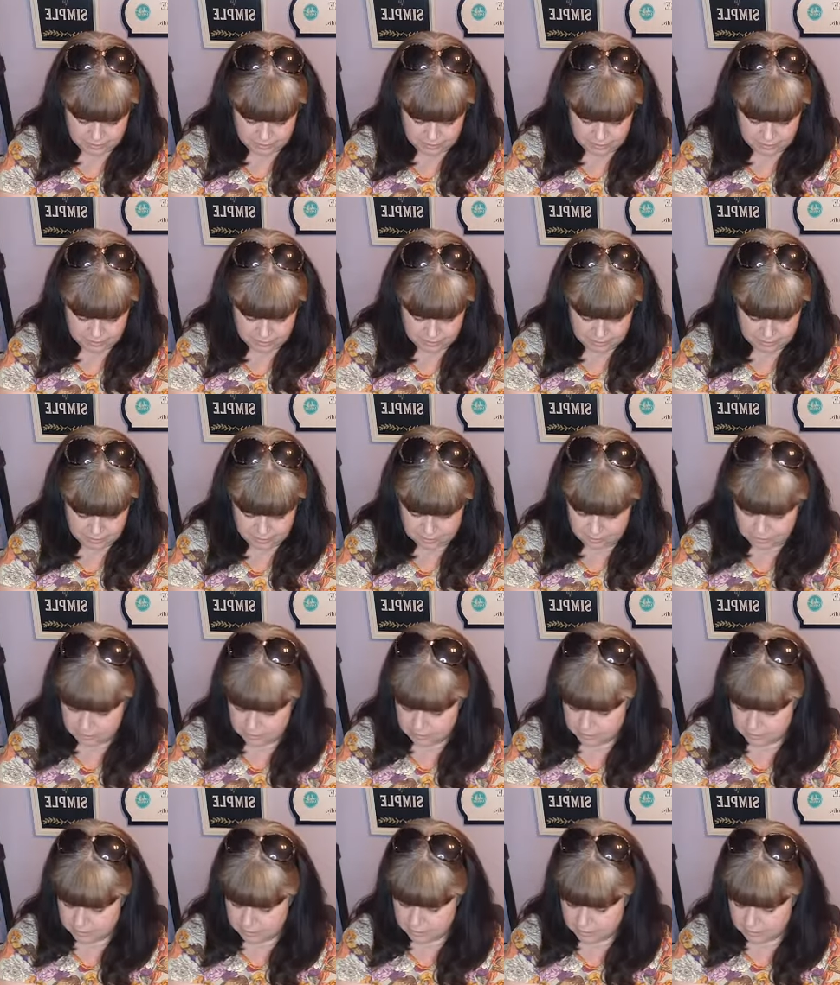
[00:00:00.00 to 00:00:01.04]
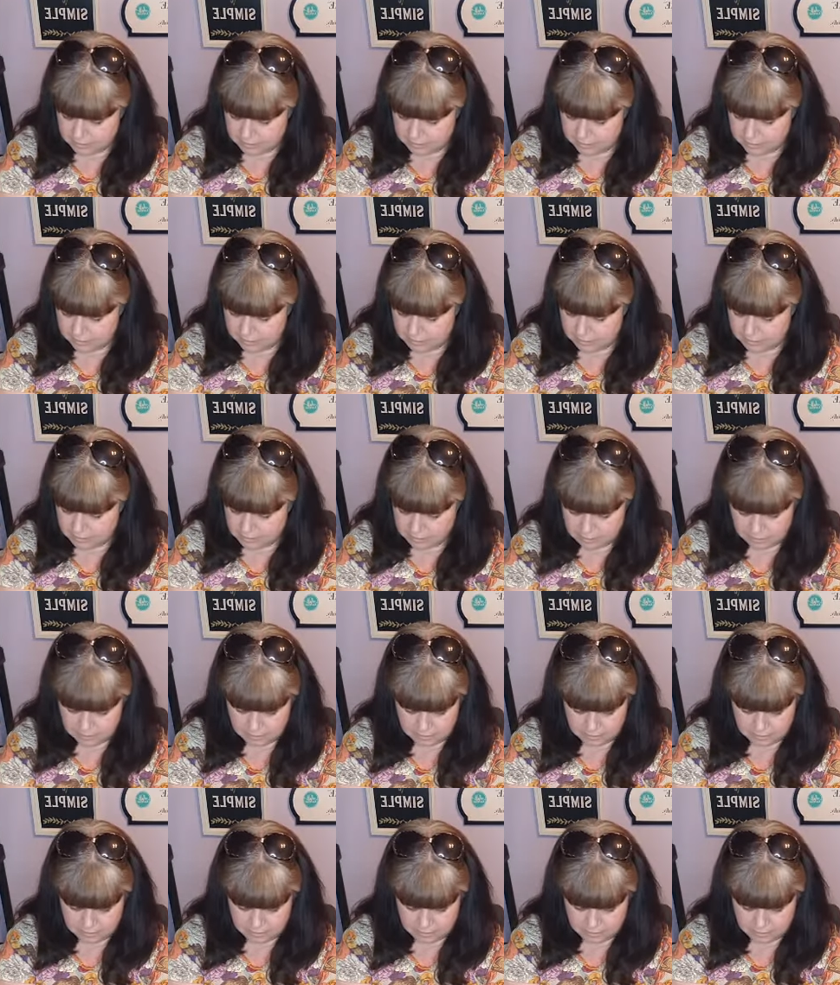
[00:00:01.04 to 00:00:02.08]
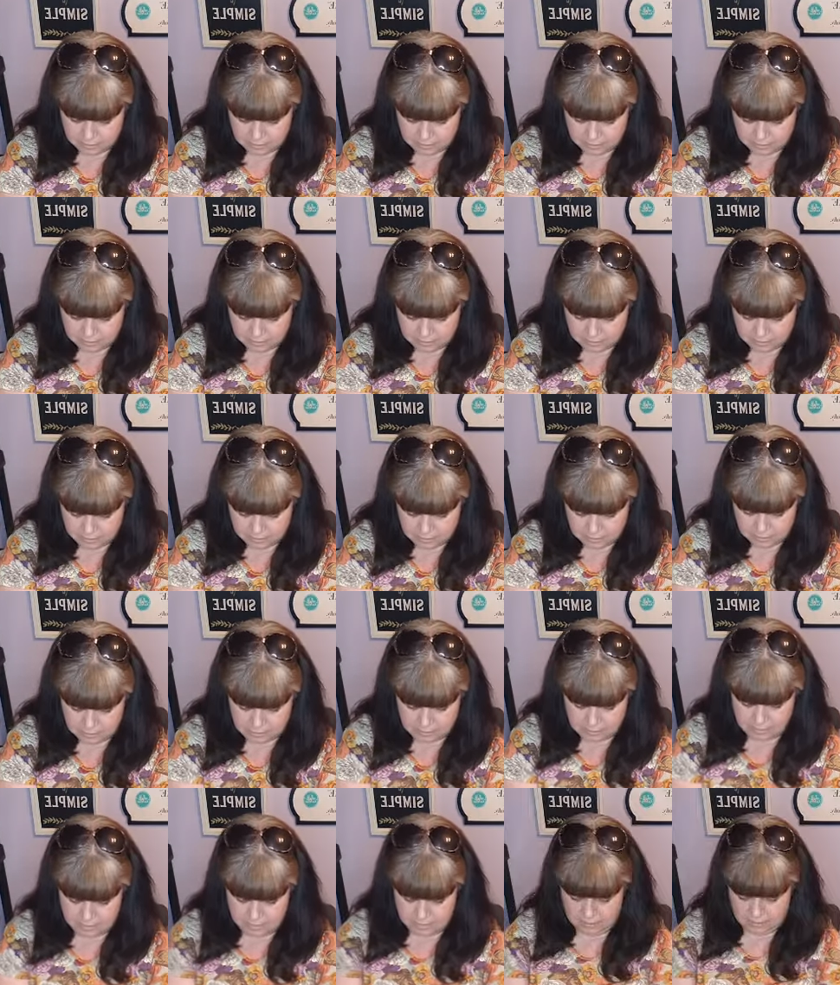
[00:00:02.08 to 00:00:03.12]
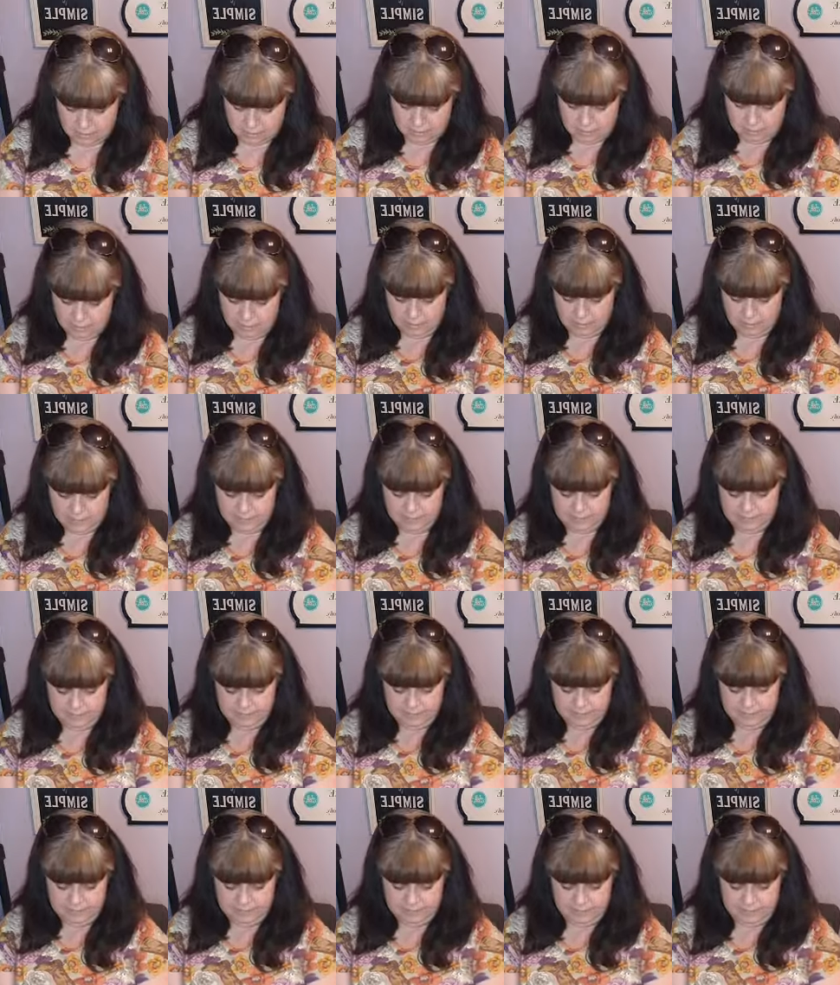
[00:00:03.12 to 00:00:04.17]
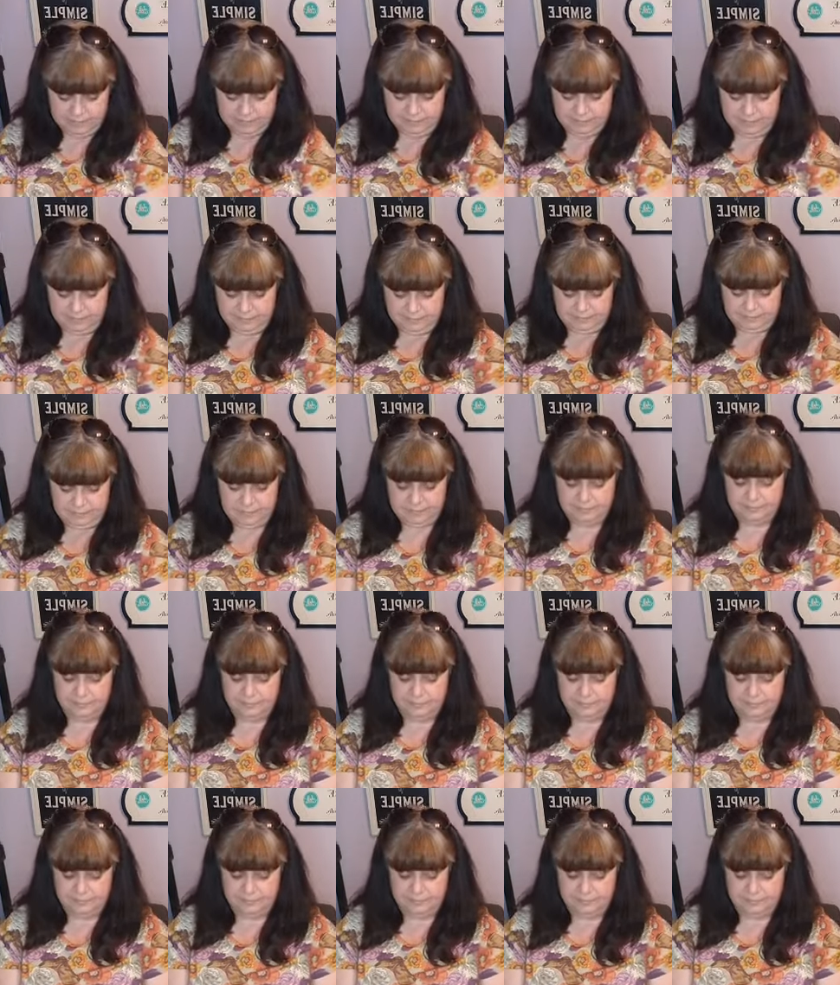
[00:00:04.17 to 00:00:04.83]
No one is speaking in this clip.